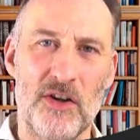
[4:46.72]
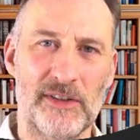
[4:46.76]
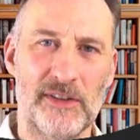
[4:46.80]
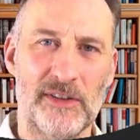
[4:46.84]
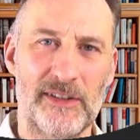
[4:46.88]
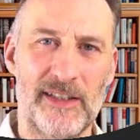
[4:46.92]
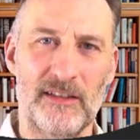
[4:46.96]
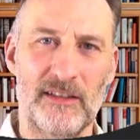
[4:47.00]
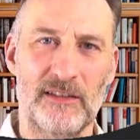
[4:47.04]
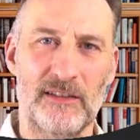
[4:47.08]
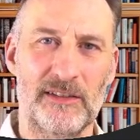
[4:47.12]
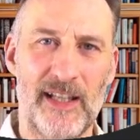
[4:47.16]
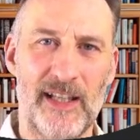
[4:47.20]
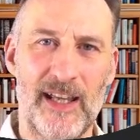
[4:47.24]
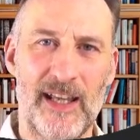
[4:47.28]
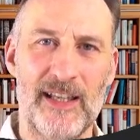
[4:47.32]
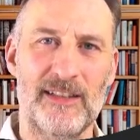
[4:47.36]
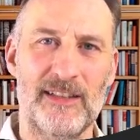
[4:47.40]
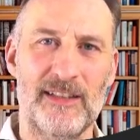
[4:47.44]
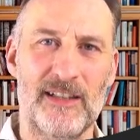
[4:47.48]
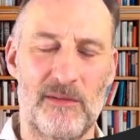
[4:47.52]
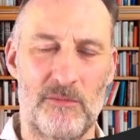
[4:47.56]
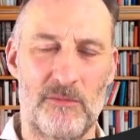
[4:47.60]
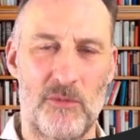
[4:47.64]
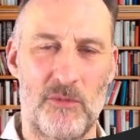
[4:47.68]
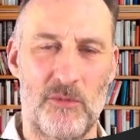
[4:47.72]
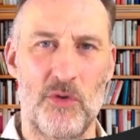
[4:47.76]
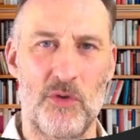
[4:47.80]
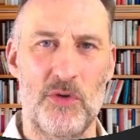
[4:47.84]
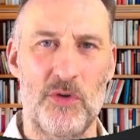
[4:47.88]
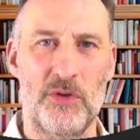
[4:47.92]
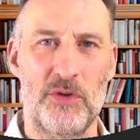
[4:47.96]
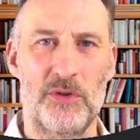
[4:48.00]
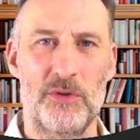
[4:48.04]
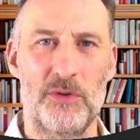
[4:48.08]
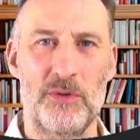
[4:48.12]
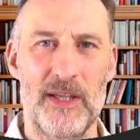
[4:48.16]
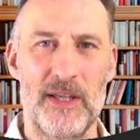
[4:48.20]
Until then, I'm
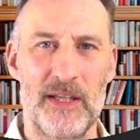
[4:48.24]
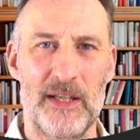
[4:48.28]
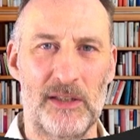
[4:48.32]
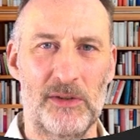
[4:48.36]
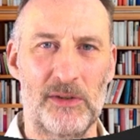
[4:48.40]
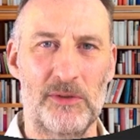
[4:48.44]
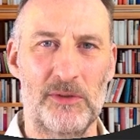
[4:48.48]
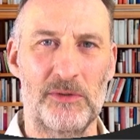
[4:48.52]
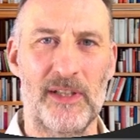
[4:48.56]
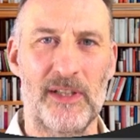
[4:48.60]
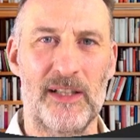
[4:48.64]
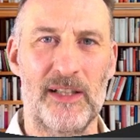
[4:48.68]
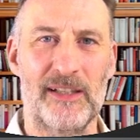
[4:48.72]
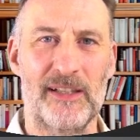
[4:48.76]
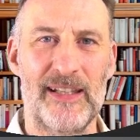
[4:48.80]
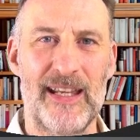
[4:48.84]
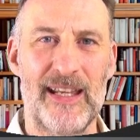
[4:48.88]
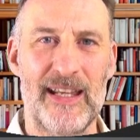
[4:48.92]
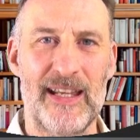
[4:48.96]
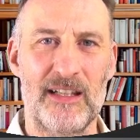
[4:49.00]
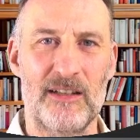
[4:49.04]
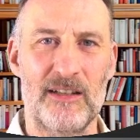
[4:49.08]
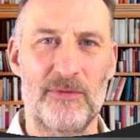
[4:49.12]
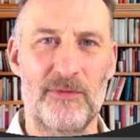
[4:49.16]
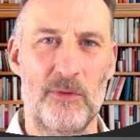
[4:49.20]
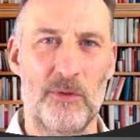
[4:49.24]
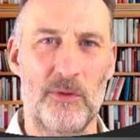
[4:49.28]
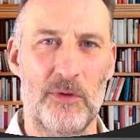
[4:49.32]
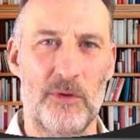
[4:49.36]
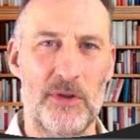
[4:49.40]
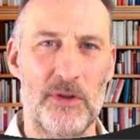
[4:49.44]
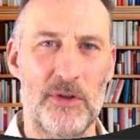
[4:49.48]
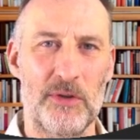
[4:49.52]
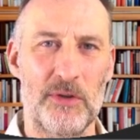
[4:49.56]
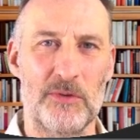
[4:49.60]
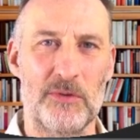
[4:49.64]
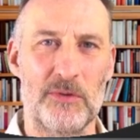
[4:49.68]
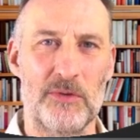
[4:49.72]
going to include a link for
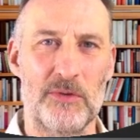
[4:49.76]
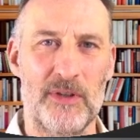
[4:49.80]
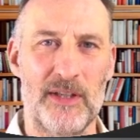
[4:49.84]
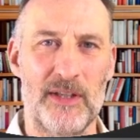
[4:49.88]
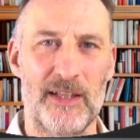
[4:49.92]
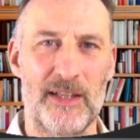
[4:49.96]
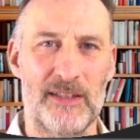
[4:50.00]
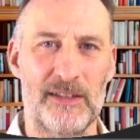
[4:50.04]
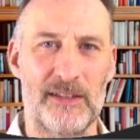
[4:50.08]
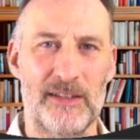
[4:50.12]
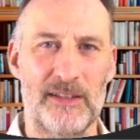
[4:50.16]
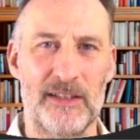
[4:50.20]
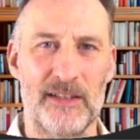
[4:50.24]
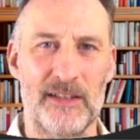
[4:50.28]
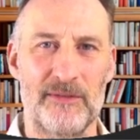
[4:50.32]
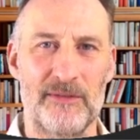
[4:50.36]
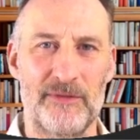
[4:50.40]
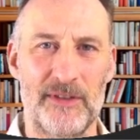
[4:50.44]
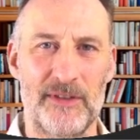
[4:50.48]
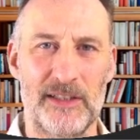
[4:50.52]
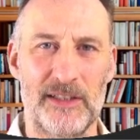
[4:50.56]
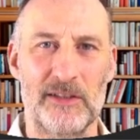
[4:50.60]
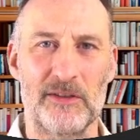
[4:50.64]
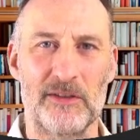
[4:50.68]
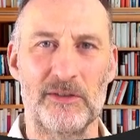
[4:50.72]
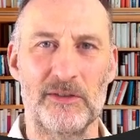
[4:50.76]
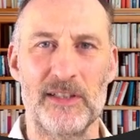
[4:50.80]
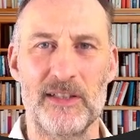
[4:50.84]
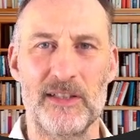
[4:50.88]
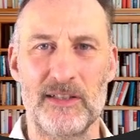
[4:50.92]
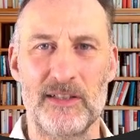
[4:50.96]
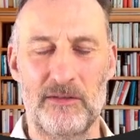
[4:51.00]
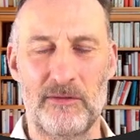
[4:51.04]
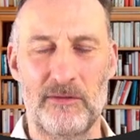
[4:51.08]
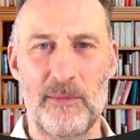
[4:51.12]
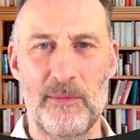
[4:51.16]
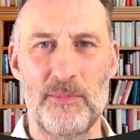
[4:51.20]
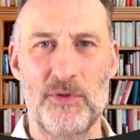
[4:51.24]
you in the video
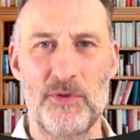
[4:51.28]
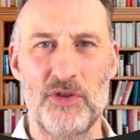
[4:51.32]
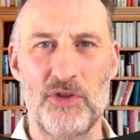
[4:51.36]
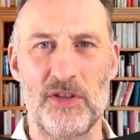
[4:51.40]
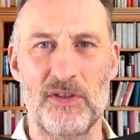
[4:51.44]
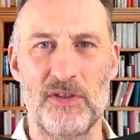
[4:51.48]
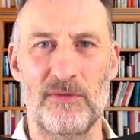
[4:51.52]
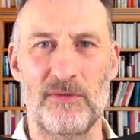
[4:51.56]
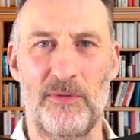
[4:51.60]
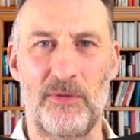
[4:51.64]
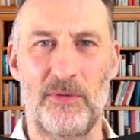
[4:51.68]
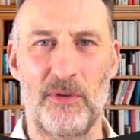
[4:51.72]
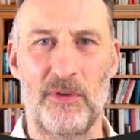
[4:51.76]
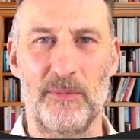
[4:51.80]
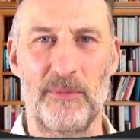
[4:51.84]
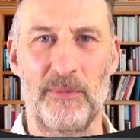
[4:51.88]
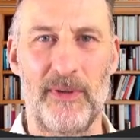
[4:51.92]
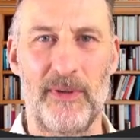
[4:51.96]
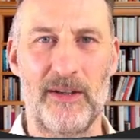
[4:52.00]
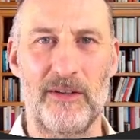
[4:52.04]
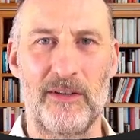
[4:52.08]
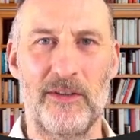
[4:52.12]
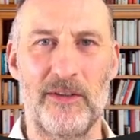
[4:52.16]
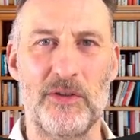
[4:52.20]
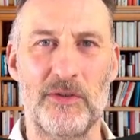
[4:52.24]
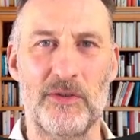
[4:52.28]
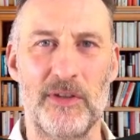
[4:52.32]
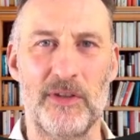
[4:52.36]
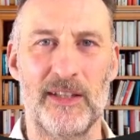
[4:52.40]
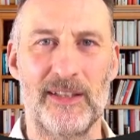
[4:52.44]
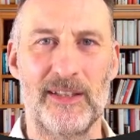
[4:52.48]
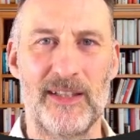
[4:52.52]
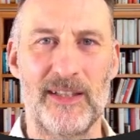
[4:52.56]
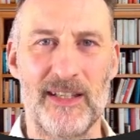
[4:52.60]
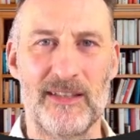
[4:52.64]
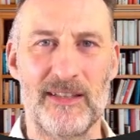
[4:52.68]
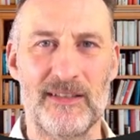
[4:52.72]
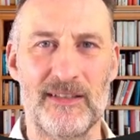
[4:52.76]
description from where you
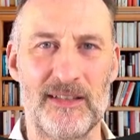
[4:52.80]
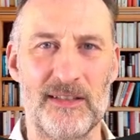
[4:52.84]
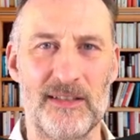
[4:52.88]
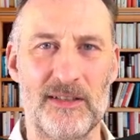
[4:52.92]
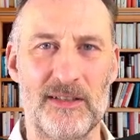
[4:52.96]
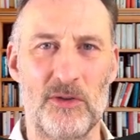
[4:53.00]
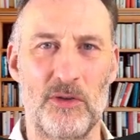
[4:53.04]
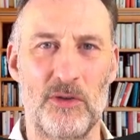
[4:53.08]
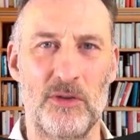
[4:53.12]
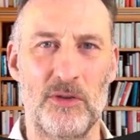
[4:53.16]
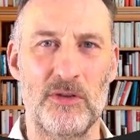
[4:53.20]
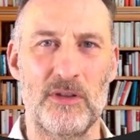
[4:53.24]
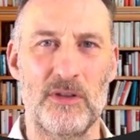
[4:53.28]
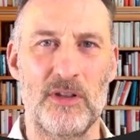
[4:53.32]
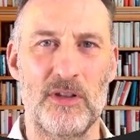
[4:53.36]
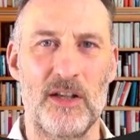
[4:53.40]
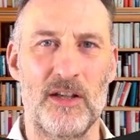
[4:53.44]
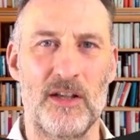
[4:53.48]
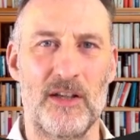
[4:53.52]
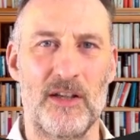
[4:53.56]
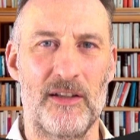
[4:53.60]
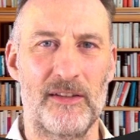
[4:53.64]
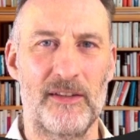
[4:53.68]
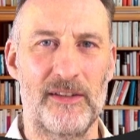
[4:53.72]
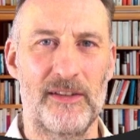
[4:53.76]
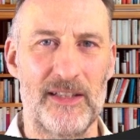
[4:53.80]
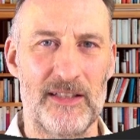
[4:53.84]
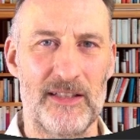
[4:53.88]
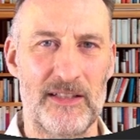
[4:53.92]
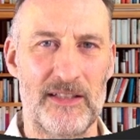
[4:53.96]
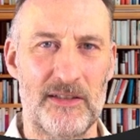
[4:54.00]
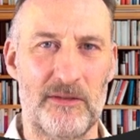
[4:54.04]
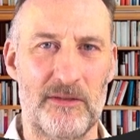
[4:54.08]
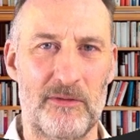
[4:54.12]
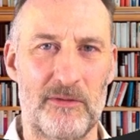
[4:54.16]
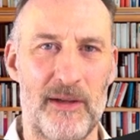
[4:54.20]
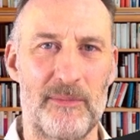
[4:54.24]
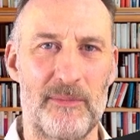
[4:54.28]
can install this
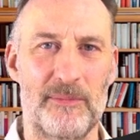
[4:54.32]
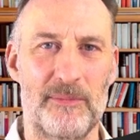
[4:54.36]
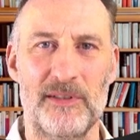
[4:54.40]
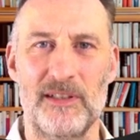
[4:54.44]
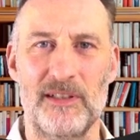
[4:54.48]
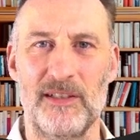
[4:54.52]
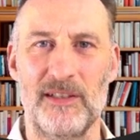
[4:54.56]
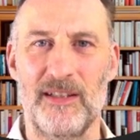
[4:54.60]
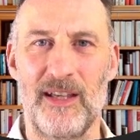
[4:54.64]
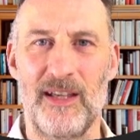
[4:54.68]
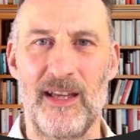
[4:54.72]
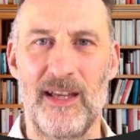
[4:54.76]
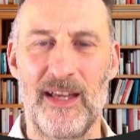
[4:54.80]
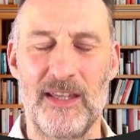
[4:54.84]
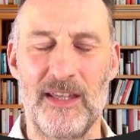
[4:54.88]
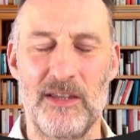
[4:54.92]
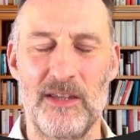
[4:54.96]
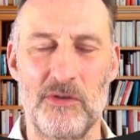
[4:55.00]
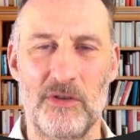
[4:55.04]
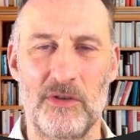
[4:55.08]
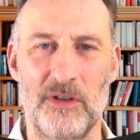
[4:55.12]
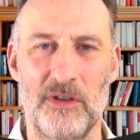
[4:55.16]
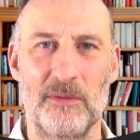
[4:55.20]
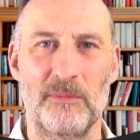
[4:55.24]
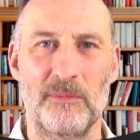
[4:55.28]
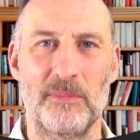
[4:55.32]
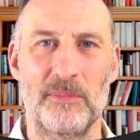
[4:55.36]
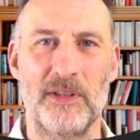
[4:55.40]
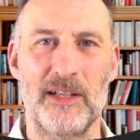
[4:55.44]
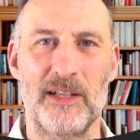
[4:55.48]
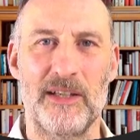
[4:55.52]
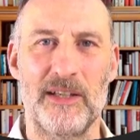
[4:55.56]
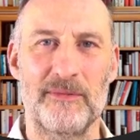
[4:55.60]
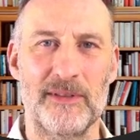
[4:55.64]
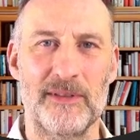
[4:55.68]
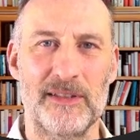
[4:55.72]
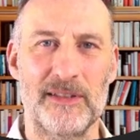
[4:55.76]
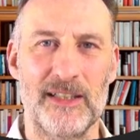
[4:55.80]
script and you can
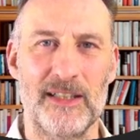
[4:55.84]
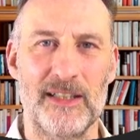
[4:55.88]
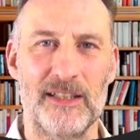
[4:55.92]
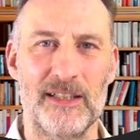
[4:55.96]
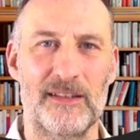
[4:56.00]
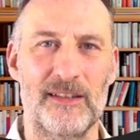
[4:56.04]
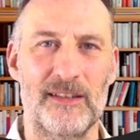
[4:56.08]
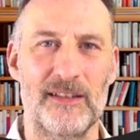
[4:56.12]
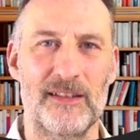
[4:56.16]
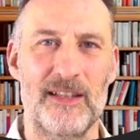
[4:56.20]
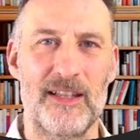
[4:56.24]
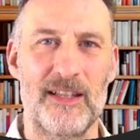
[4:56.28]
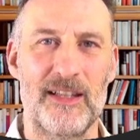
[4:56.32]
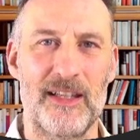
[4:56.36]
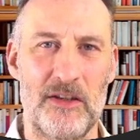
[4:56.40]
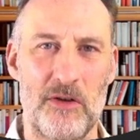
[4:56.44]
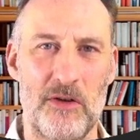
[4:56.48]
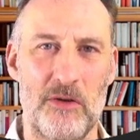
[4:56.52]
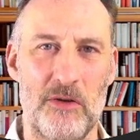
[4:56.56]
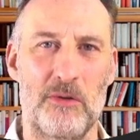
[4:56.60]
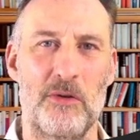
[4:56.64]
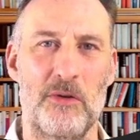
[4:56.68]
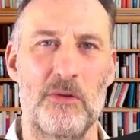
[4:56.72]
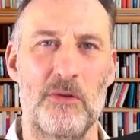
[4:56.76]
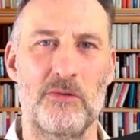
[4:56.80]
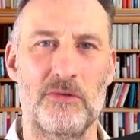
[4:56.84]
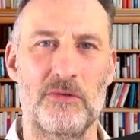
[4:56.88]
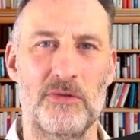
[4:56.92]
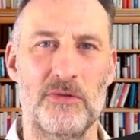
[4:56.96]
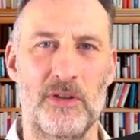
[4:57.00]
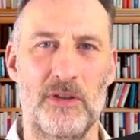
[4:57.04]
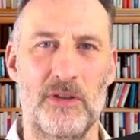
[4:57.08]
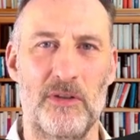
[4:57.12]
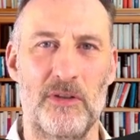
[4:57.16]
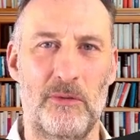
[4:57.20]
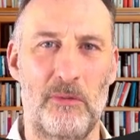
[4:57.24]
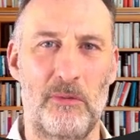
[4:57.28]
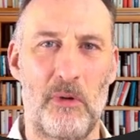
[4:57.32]
play with it in your own
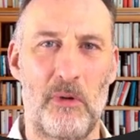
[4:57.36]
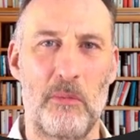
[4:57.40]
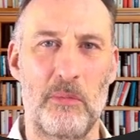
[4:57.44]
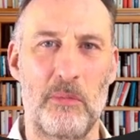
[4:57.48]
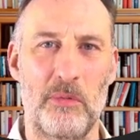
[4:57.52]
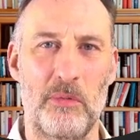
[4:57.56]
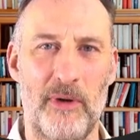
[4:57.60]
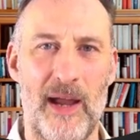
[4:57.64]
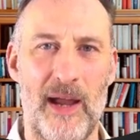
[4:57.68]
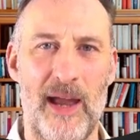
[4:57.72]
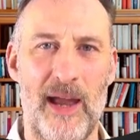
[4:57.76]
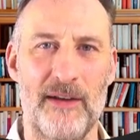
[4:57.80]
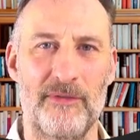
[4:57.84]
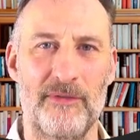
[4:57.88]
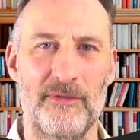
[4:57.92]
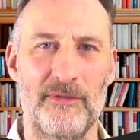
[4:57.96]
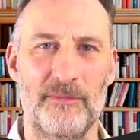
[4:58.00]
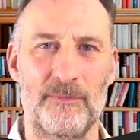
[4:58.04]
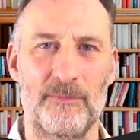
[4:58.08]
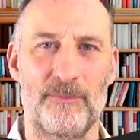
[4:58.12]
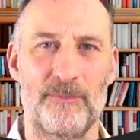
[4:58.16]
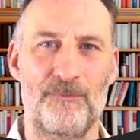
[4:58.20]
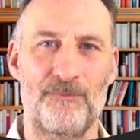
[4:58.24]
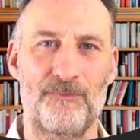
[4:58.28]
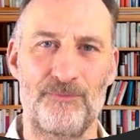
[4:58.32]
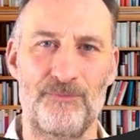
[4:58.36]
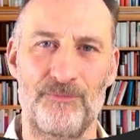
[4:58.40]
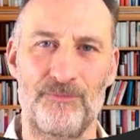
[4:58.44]
Rome graph.